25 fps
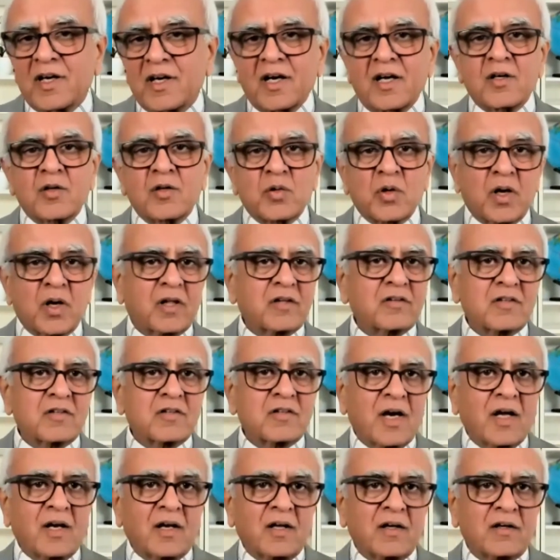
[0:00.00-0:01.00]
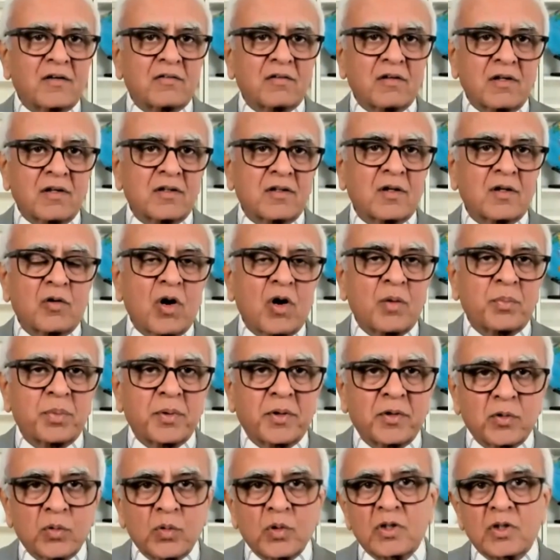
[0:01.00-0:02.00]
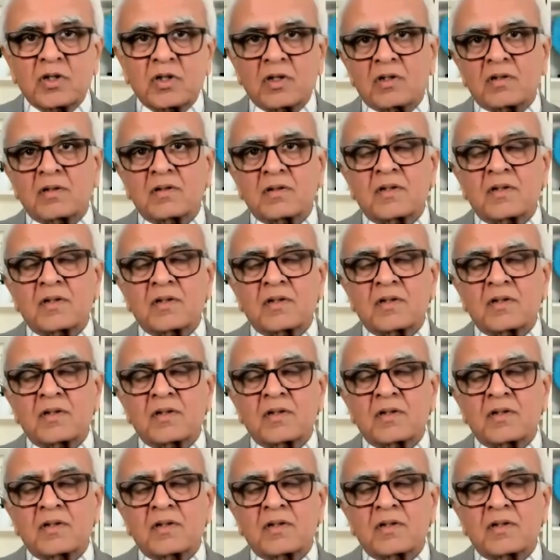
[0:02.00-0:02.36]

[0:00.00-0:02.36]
in today's day and age in the corporate world.